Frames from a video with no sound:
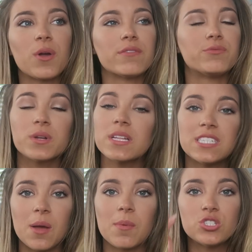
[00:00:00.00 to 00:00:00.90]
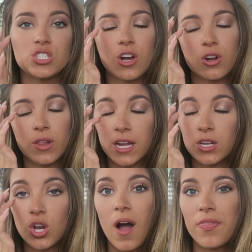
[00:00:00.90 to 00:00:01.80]
you have really damaged hair or like
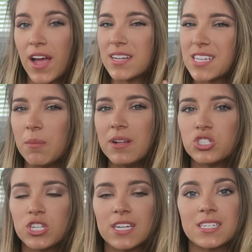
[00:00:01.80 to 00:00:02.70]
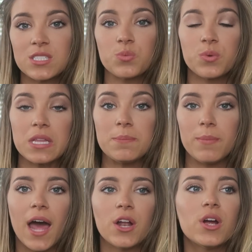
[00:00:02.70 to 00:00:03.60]
not that damaged hair, it doesn't really
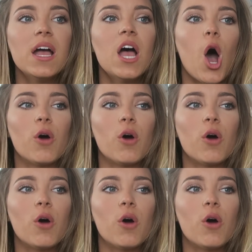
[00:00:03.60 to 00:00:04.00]
matter.